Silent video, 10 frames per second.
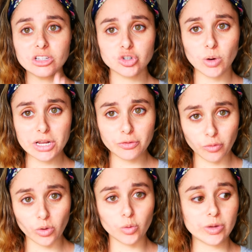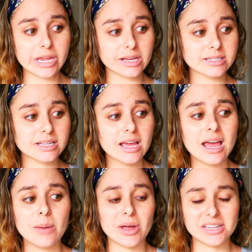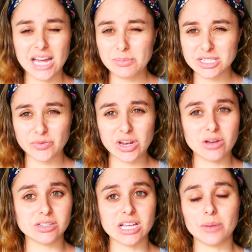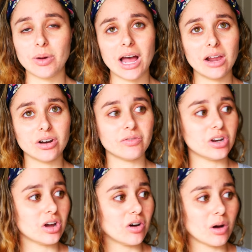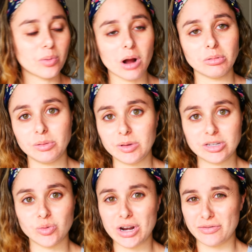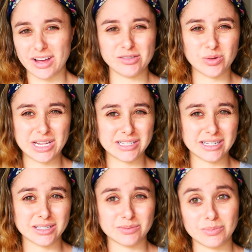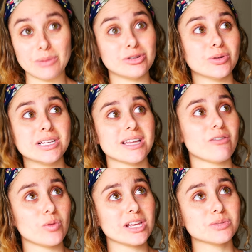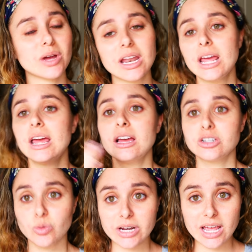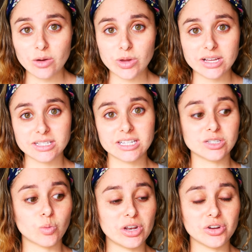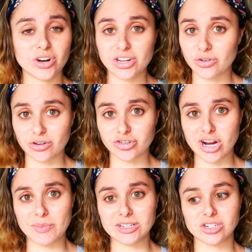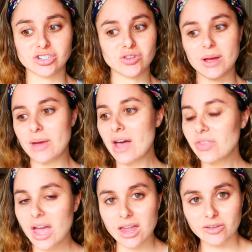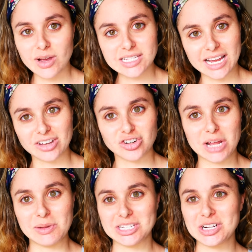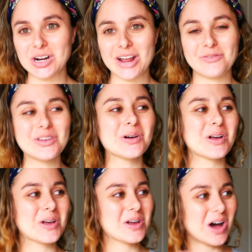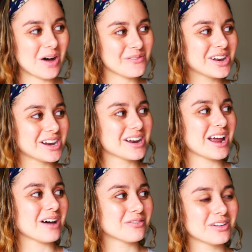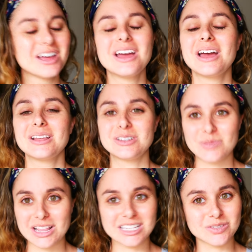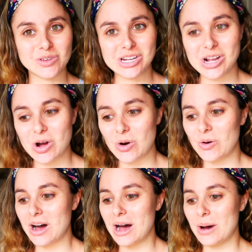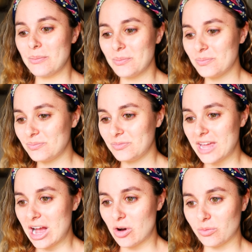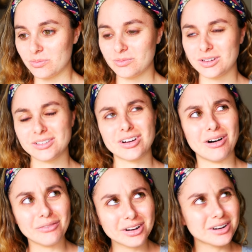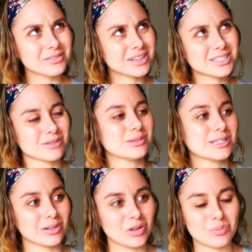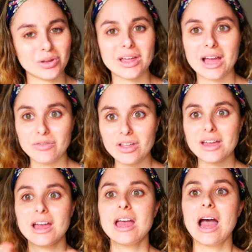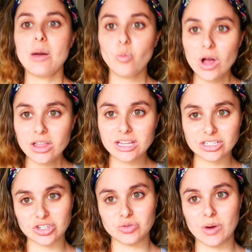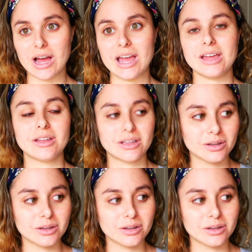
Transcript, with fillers: 24 weeks. By the time this video is up, I don't even know, I'll probably be 25, 26, maybe 27 weeks, but 28 weeks is when you're in your third trimester. So I'm at the end of my second trimester. I feel confident enough to make this video um, now. Confident enough, that sounds silly, but like I feel like I'm well into my